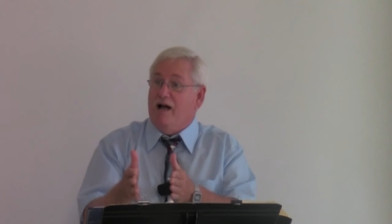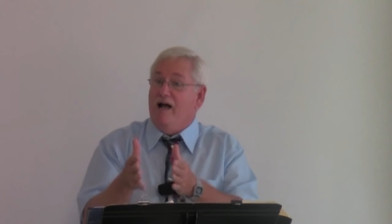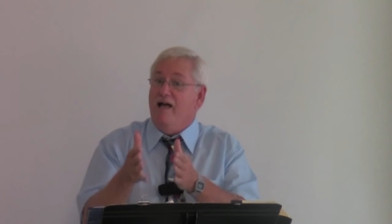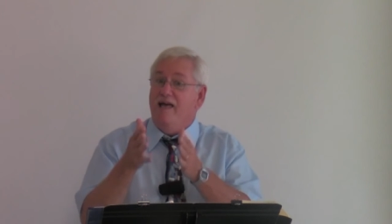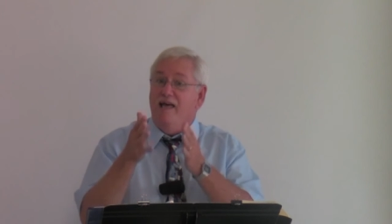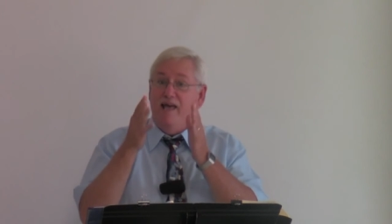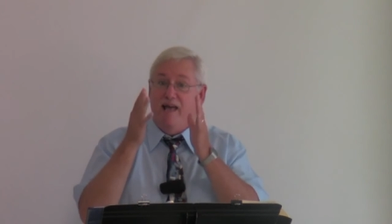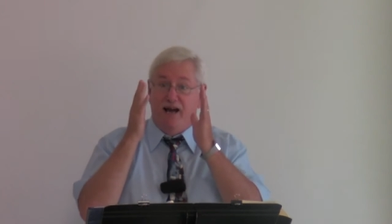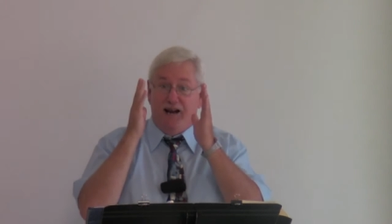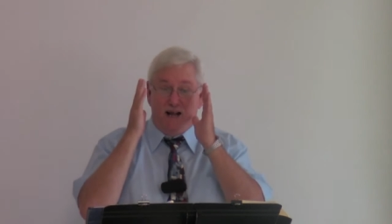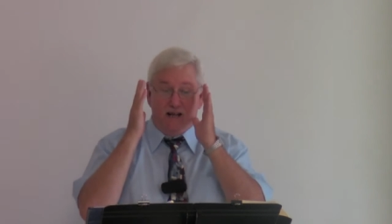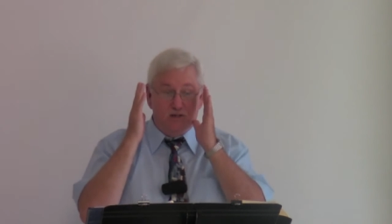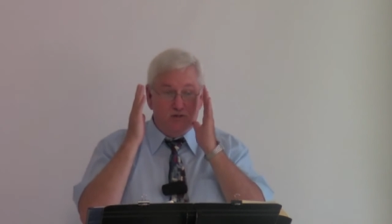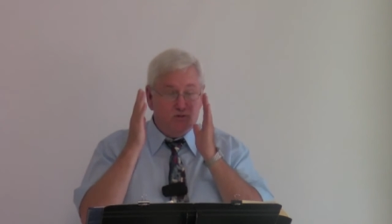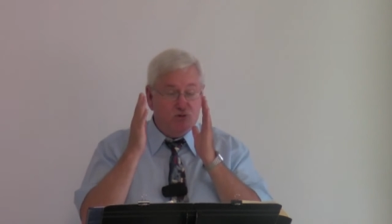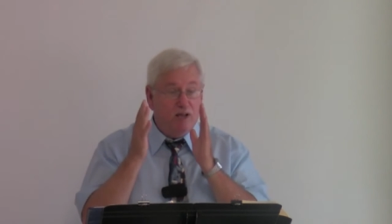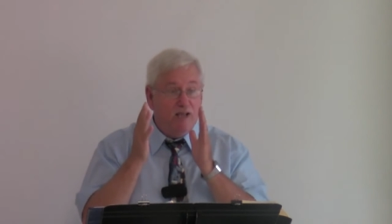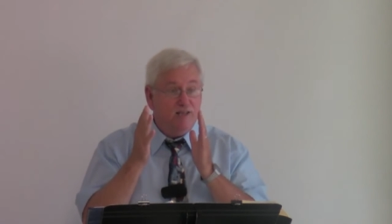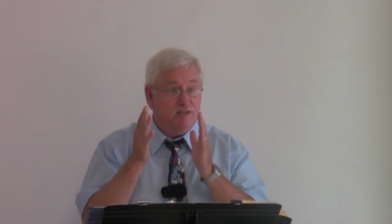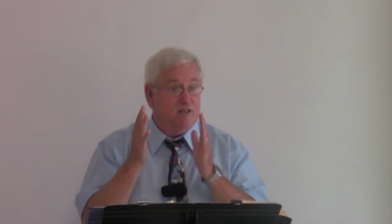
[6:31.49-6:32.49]
As
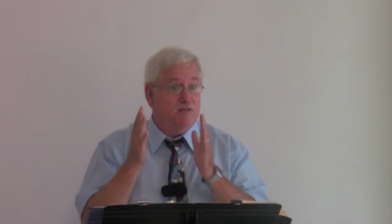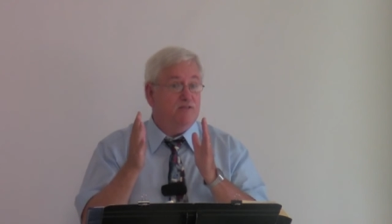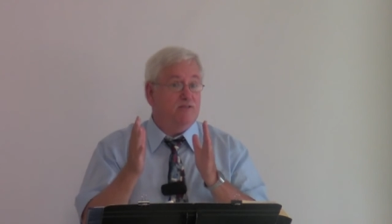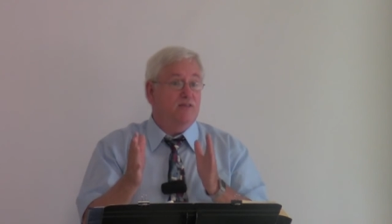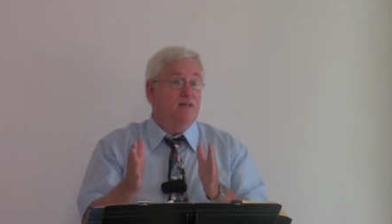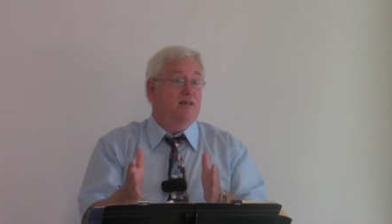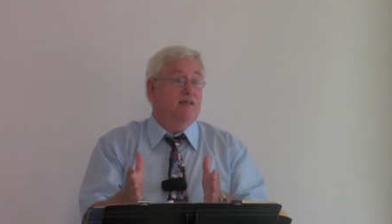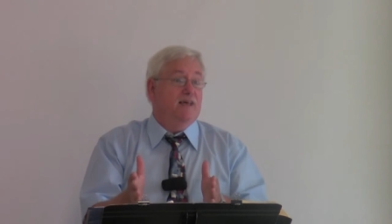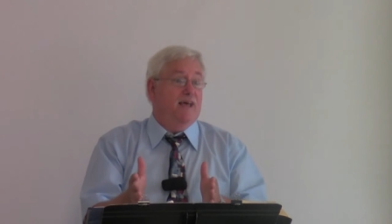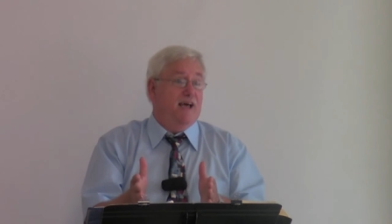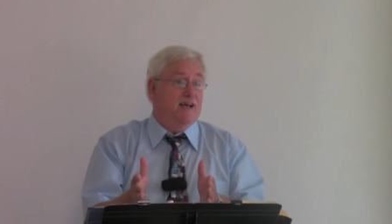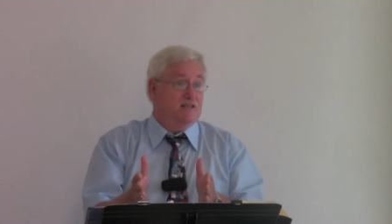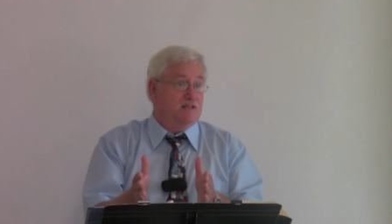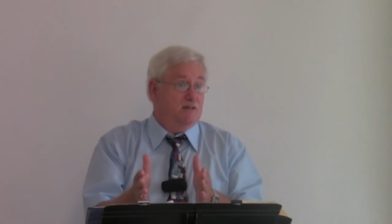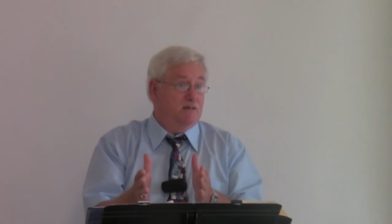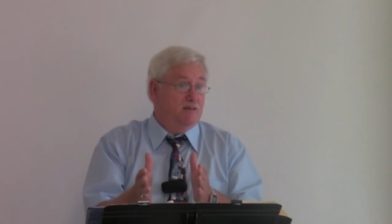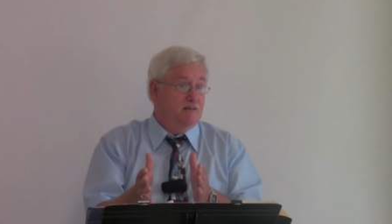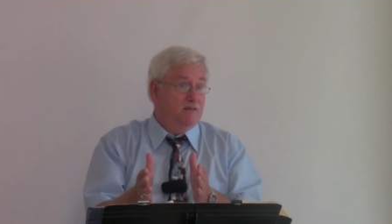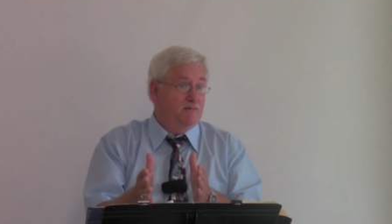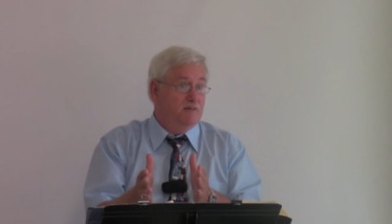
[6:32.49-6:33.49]

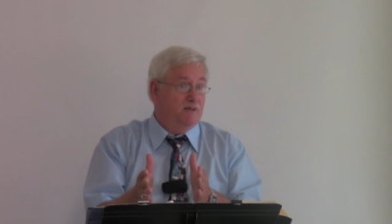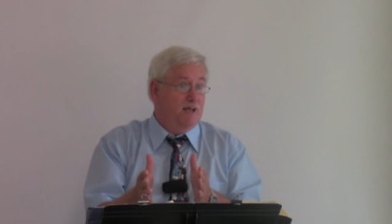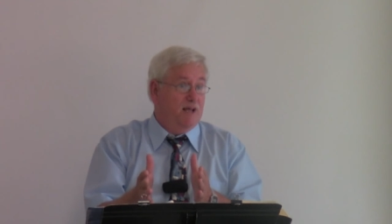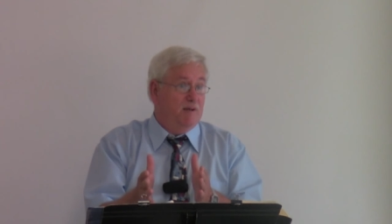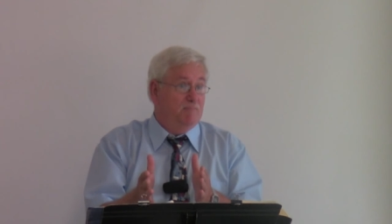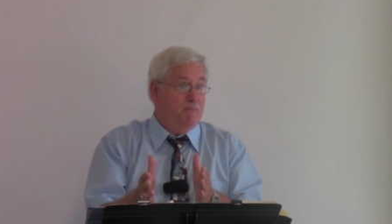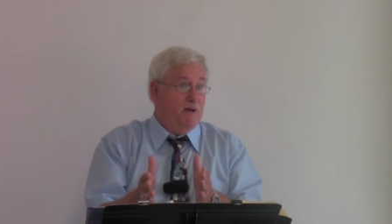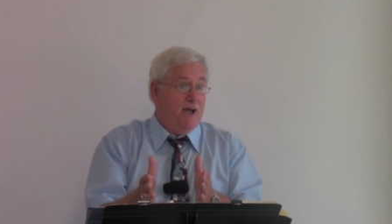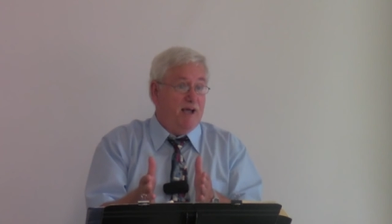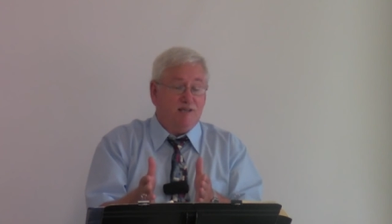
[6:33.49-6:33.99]
a